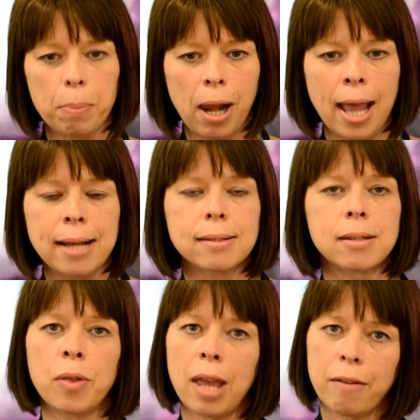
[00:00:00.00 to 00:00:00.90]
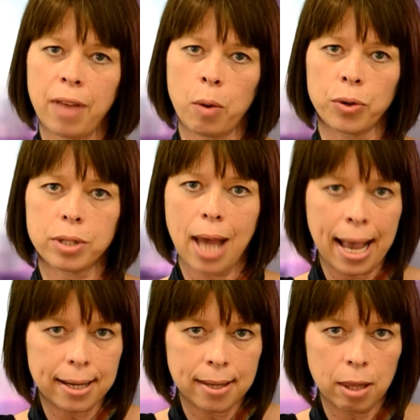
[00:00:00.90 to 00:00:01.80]
place so that if they want to
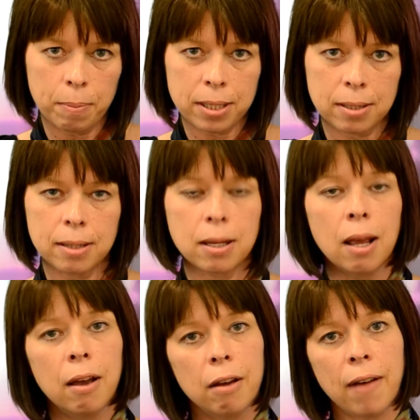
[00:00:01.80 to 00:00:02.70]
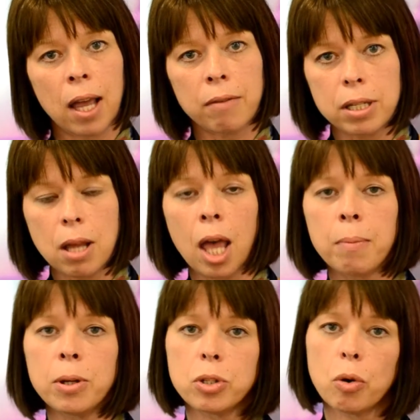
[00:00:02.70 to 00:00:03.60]
exit the business via
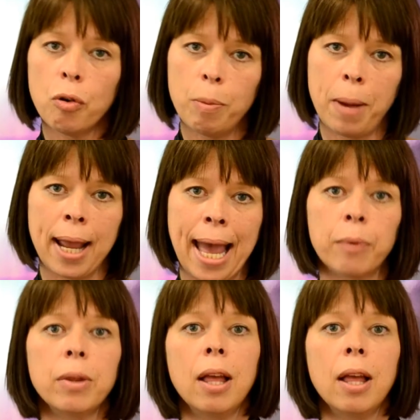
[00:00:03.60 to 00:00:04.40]
retirement or a buyout,